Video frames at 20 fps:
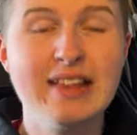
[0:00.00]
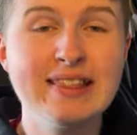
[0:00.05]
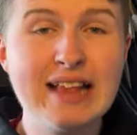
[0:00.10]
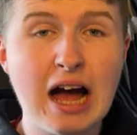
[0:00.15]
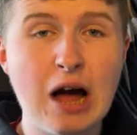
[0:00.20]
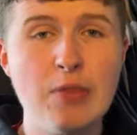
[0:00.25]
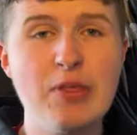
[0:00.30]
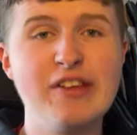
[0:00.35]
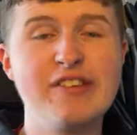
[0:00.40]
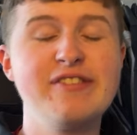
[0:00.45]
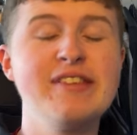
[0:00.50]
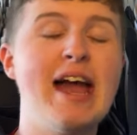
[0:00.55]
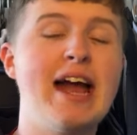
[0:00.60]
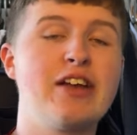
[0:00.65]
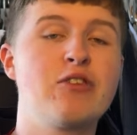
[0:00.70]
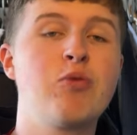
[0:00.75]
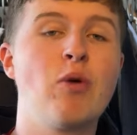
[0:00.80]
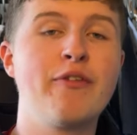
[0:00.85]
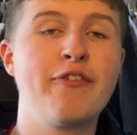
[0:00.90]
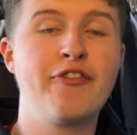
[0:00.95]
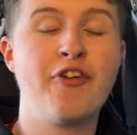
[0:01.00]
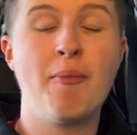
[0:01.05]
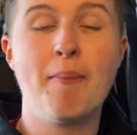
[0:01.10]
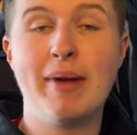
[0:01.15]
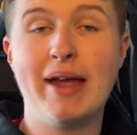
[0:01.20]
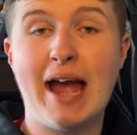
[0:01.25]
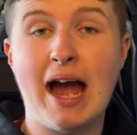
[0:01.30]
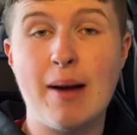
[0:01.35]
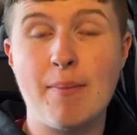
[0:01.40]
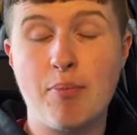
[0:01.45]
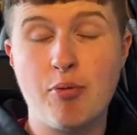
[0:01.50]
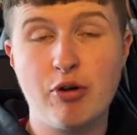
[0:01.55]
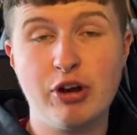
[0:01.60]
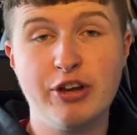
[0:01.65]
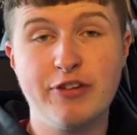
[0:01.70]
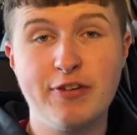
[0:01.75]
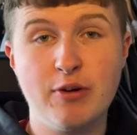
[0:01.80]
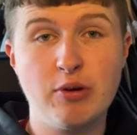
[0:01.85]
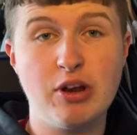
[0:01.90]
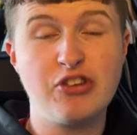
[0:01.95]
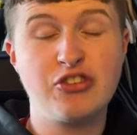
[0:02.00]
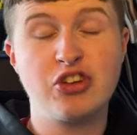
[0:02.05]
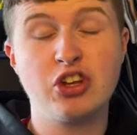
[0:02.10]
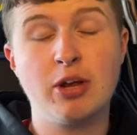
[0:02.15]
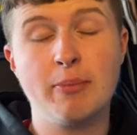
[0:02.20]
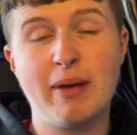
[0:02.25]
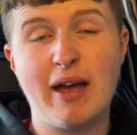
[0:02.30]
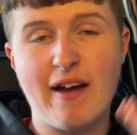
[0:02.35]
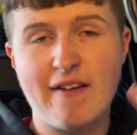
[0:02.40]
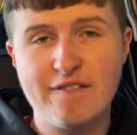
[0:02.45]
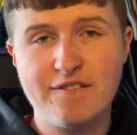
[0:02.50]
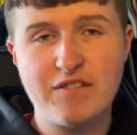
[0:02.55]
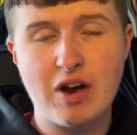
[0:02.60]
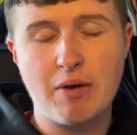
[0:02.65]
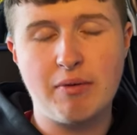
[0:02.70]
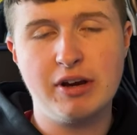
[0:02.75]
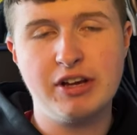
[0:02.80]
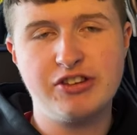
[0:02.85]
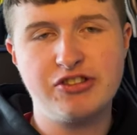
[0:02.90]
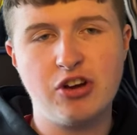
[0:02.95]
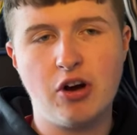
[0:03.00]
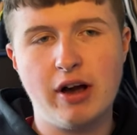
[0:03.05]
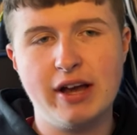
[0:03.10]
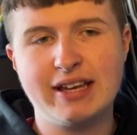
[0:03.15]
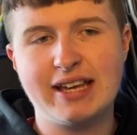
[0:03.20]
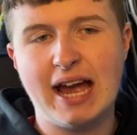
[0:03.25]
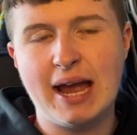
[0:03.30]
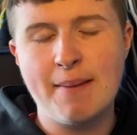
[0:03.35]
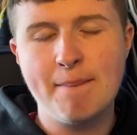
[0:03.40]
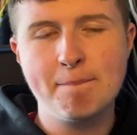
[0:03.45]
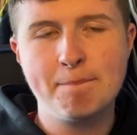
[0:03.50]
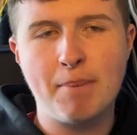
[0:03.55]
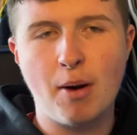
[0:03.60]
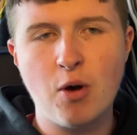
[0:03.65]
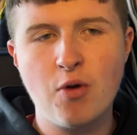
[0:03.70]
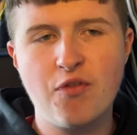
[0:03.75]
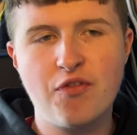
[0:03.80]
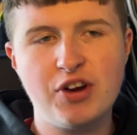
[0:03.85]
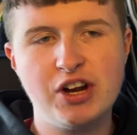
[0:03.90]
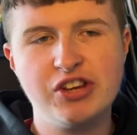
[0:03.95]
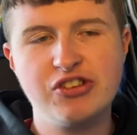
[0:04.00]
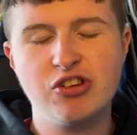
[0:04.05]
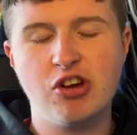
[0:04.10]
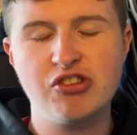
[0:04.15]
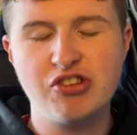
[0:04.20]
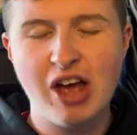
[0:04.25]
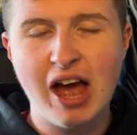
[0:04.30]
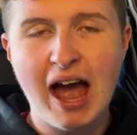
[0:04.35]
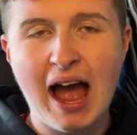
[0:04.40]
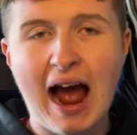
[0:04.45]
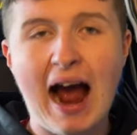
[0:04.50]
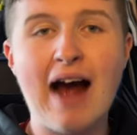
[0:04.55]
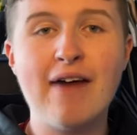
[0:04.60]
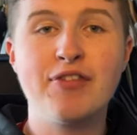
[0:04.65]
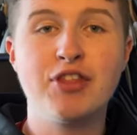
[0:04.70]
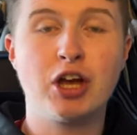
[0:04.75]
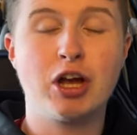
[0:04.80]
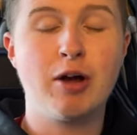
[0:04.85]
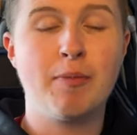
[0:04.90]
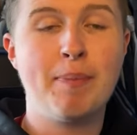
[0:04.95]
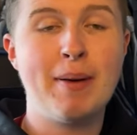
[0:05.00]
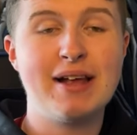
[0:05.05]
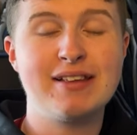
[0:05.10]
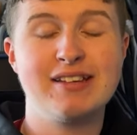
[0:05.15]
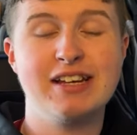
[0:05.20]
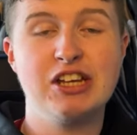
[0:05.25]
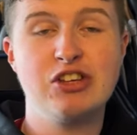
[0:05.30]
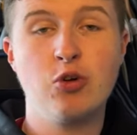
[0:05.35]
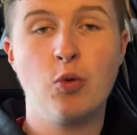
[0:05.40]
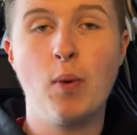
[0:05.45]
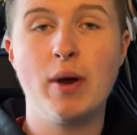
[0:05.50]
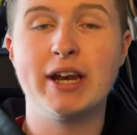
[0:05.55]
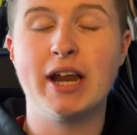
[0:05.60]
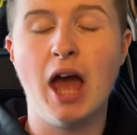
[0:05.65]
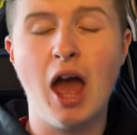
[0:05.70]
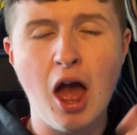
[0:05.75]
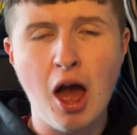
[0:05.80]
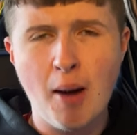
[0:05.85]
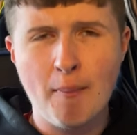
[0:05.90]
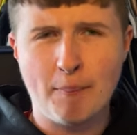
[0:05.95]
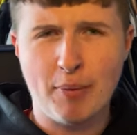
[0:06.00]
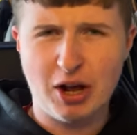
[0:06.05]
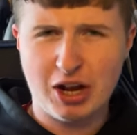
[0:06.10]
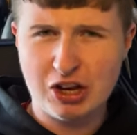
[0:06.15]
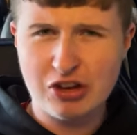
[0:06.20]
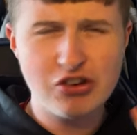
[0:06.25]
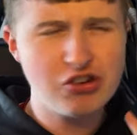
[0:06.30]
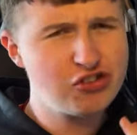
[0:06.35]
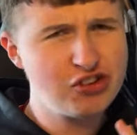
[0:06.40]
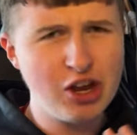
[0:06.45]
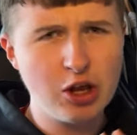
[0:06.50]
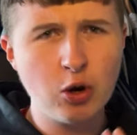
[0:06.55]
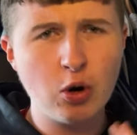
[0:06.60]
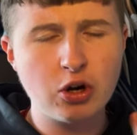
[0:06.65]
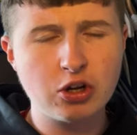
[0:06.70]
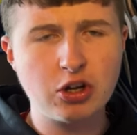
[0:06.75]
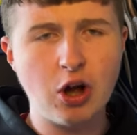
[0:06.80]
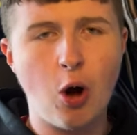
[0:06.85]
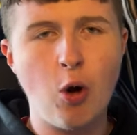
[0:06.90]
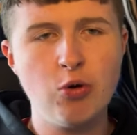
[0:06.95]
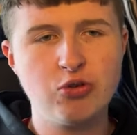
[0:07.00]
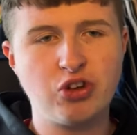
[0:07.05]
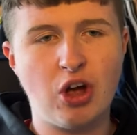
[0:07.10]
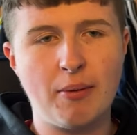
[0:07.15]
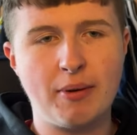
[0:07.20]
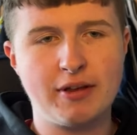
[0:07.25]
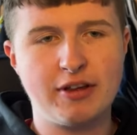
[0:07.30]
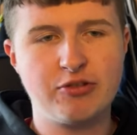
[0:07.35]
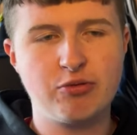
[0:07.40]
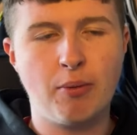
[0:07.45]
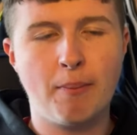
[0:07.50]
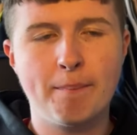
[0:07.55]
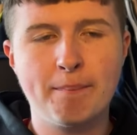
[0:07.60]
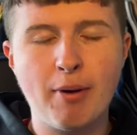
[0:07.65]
Now, this next one for me at Priestfield is going to be a very tight game. Both of these sides have the capacity to win it, but I can just see a lot of goals coming in this one.